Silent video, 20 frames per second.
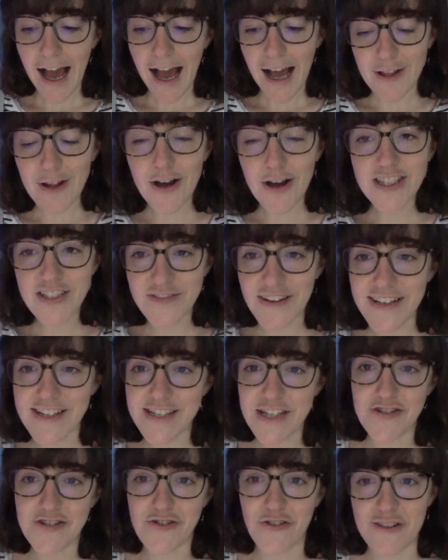a lot of
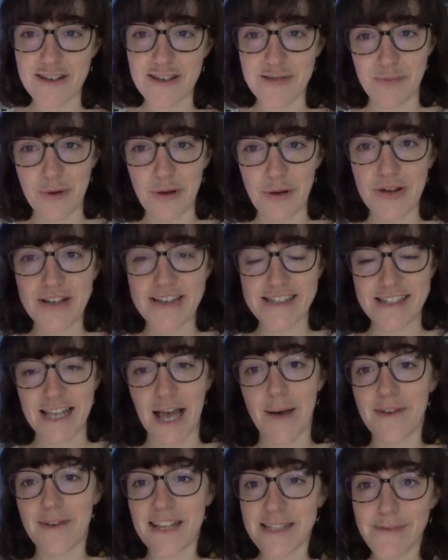Anthony Trollope's books,
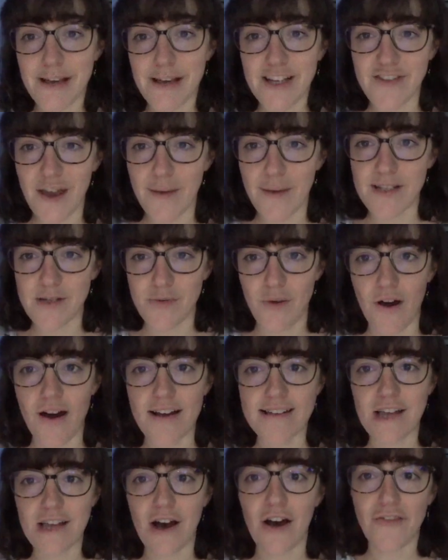and his most famous
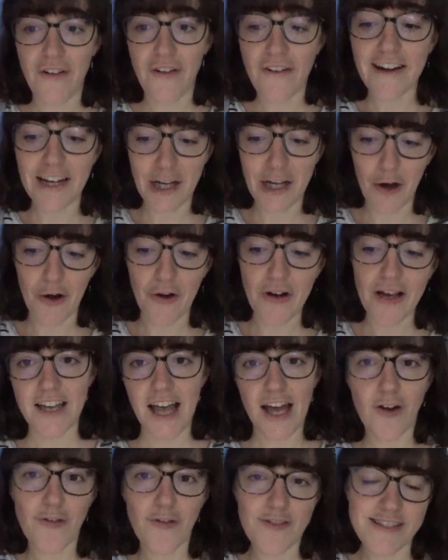works are very long,
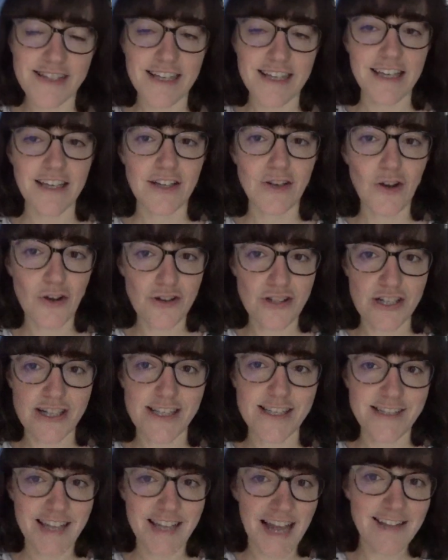and obviously not
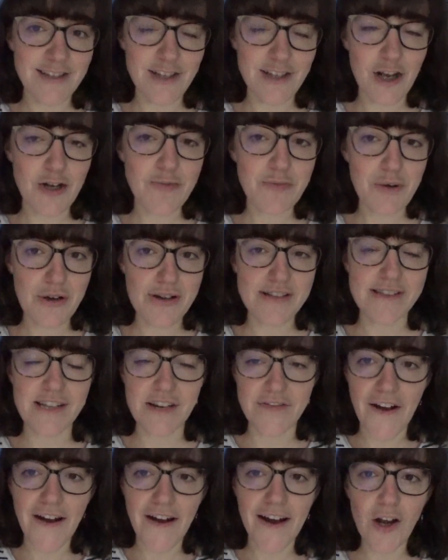just standalone books that
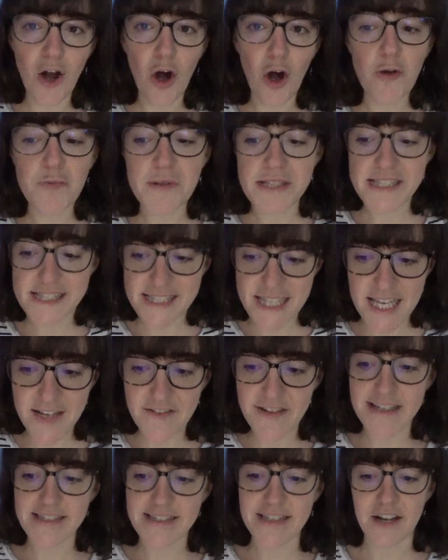are very long, but
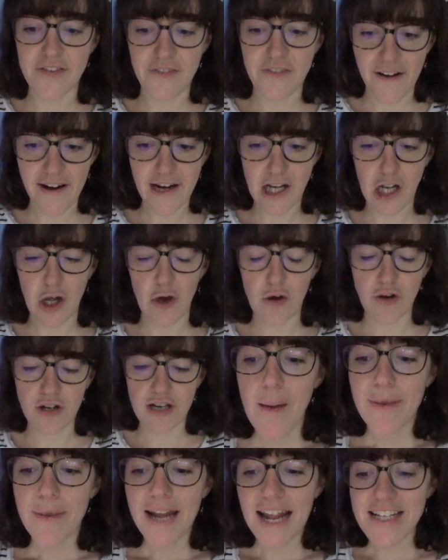series that are very long.
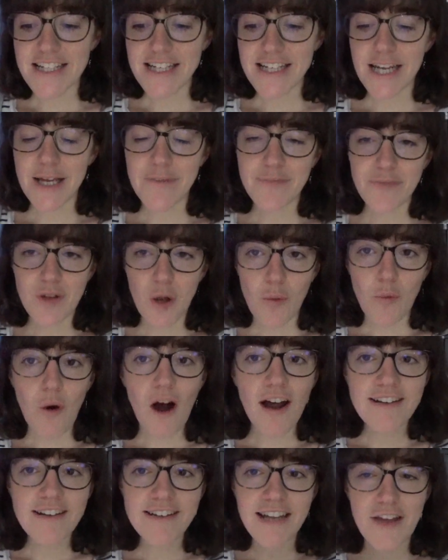But actually,
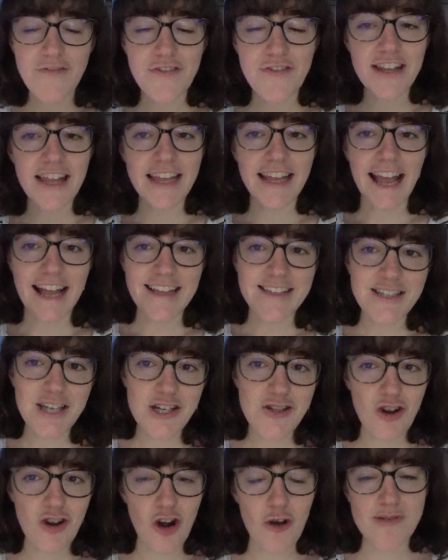one, I feel like Anthony
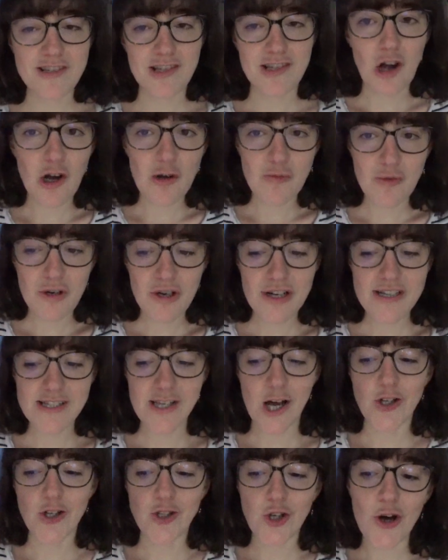Trollope's long books
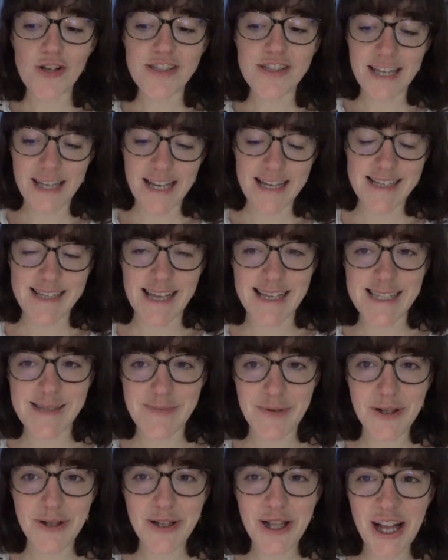are not
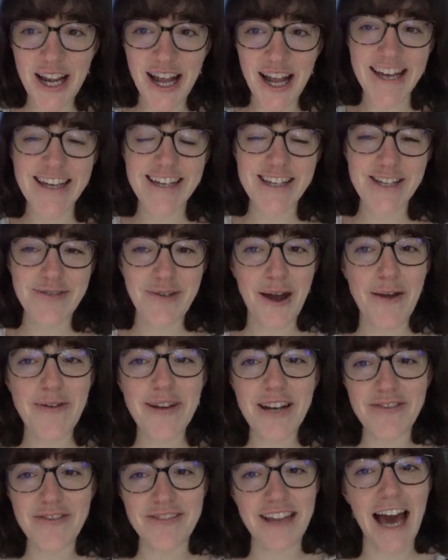inaccessible. Like, the way we
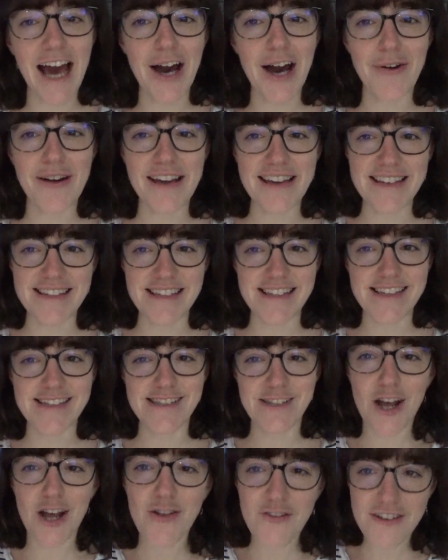live now is so